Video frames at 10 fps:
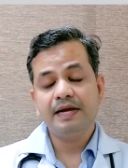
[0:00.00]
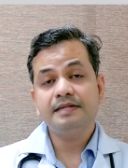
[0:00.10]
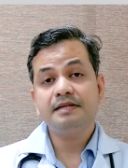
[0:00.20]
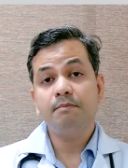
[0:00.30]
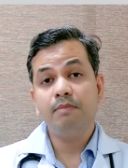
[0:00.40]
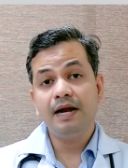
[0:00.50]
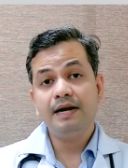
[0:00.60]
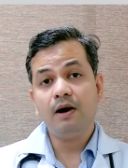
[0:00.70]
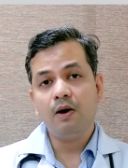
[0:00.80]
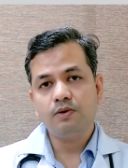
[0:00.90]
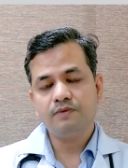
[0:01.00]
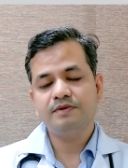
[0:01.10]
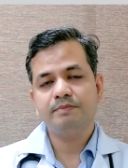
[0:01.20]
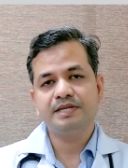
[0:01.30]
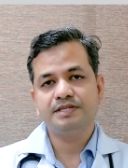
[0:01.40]
get the blood out
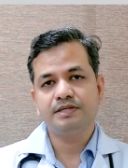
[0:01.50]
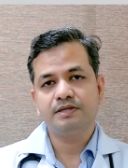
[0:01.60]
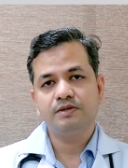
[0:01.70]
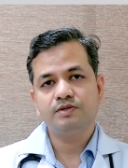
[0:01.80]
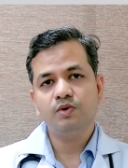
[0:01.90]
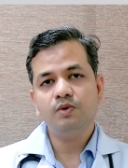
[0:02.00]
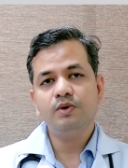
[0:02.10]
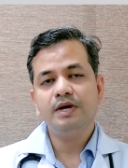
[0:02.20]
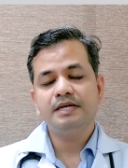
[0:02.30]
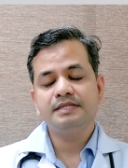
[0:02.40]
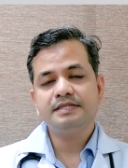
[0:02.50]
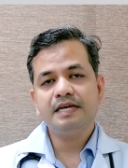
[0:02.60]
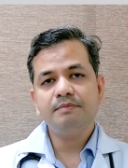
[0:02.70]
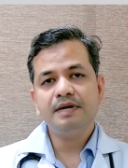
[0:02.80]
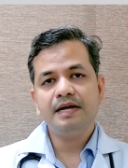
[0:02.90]
of the patient. So this
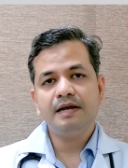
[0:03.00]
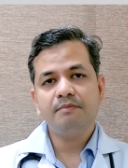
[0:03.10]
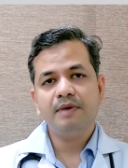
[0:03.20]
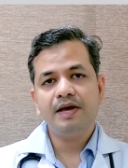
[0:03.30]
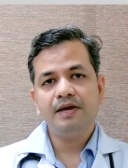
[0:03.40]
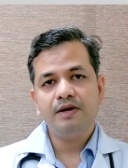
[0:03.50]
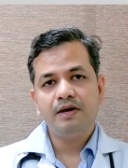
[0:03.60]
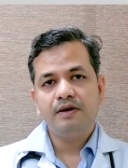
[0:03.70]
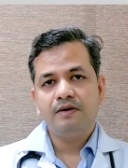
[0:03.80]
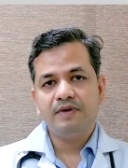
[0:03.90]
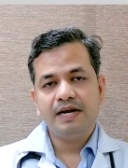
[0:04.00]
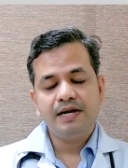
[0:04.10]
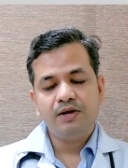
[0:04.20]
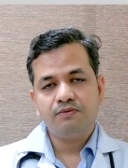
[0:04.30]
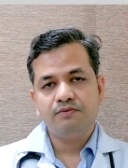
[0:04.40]
can be done by
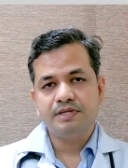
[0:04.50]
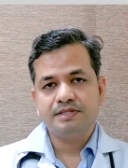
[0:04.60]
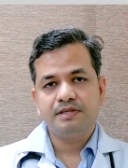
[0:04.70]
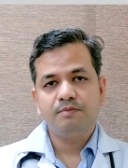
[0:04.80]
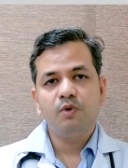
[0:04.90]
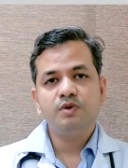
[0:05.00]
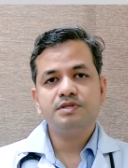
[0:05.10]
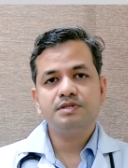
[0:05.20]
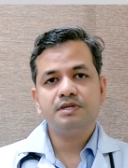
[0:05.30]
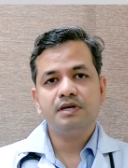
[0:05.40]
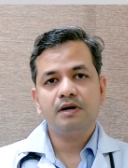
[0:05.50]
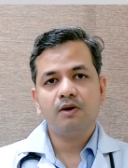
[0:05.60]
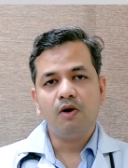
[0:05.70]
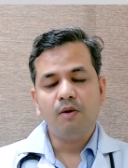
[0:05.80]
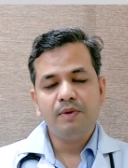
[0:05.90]
variety of ways. The most
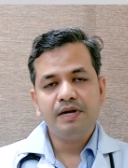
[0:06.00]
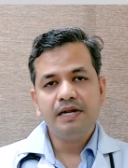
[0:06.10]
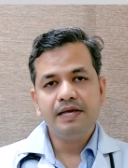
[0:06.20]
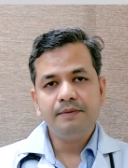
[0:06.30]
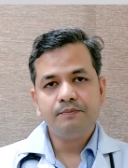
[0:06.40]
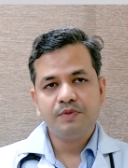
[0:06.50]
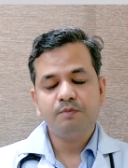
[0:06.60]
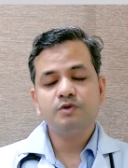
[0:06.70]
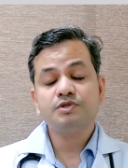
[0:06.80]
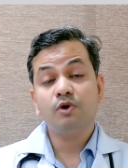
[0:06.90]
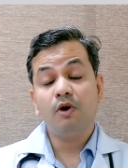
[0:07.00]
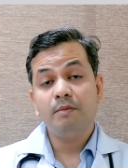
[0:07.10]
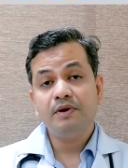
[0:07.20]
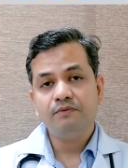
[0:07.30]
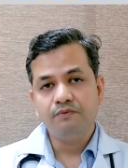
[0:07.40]
common
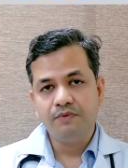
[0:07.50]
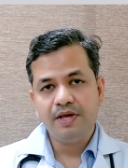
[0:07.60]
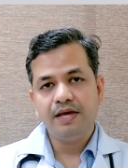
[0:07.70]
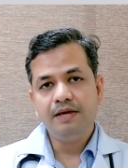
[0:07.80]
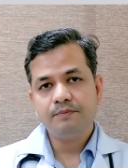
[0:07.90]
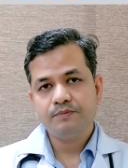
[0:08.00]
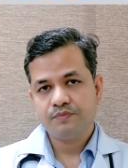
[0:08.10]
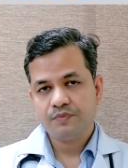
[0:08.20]
way